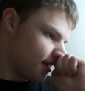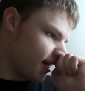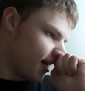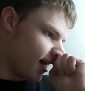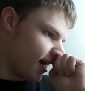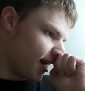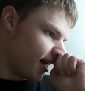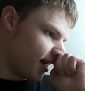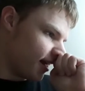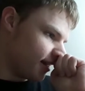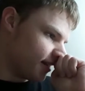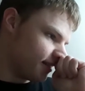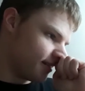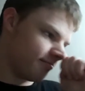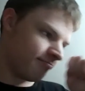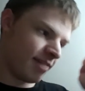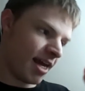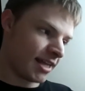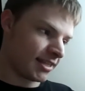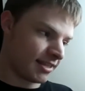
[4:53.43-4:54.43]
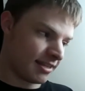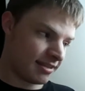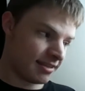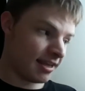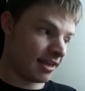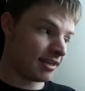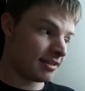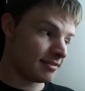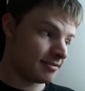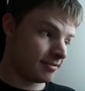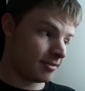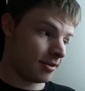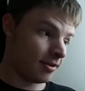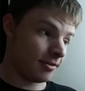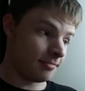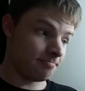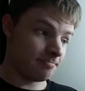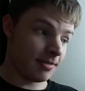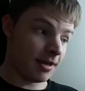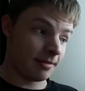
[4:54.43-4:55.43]
that's a thing.
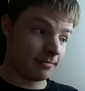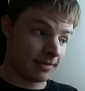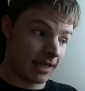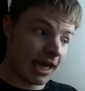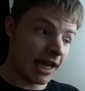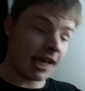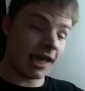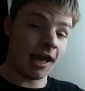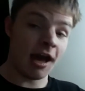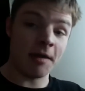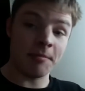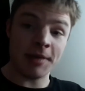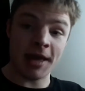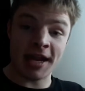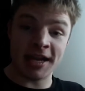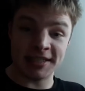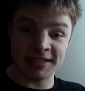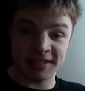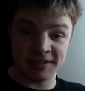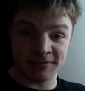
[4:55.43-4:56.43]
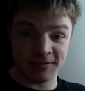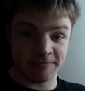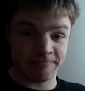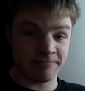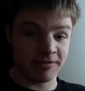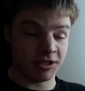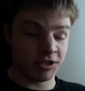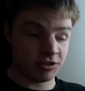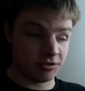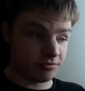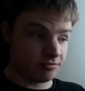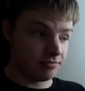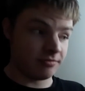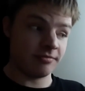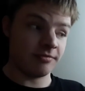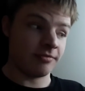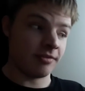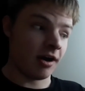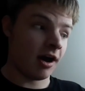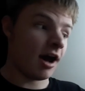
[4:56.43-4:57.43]
So I'm getting up, editing
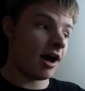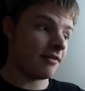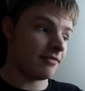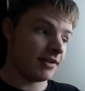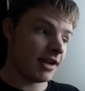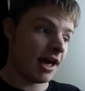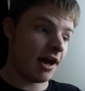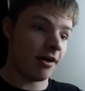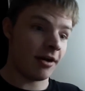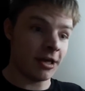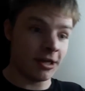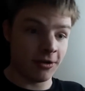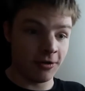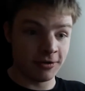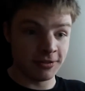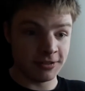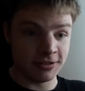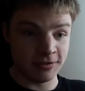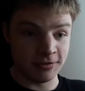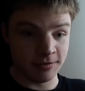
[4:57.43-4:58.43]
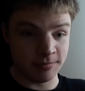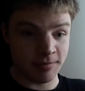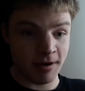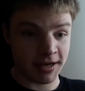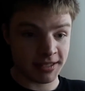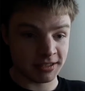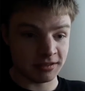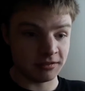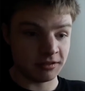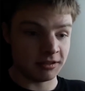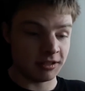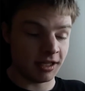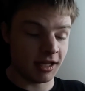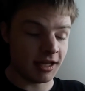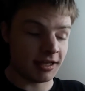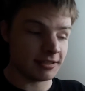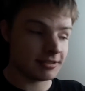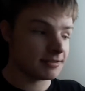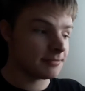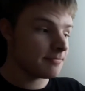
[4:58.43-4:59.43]
for half an hour, going to the practical
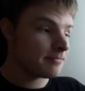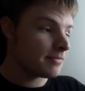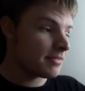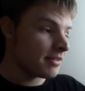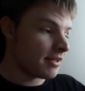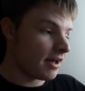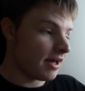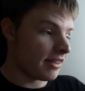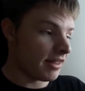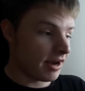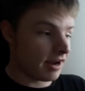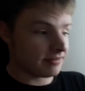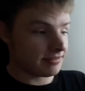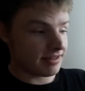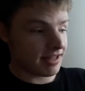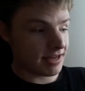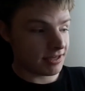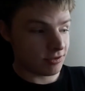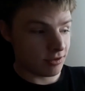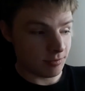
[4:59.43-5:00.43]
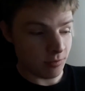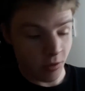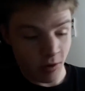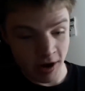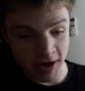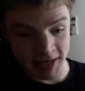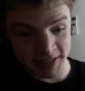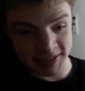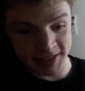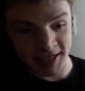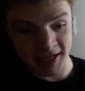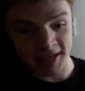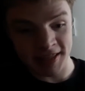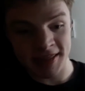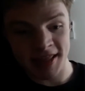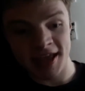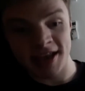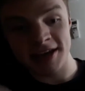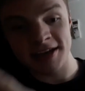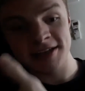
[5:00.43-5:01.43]
class, And then after that, doing more editing,
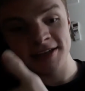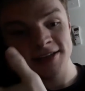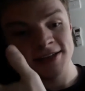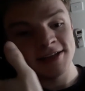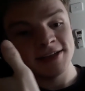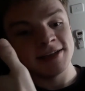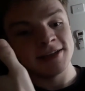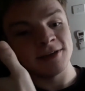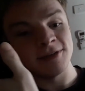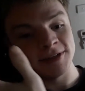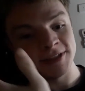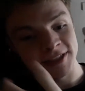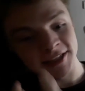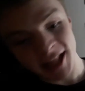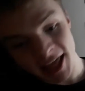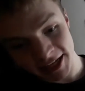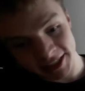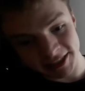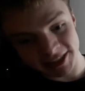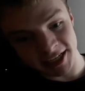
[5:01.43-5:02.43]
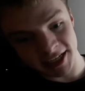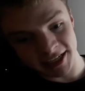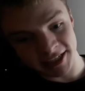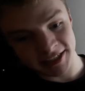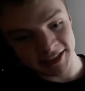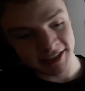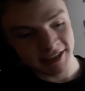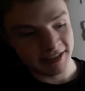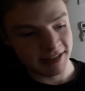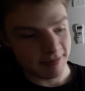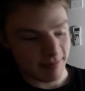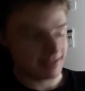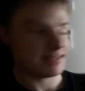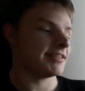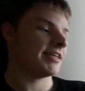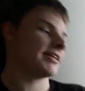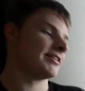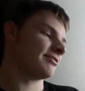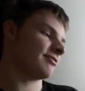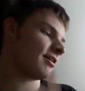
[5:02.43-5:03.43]
and then going to the lecture,
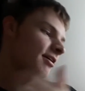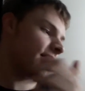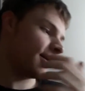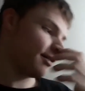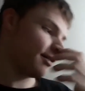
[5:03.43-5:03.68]
maths lecture right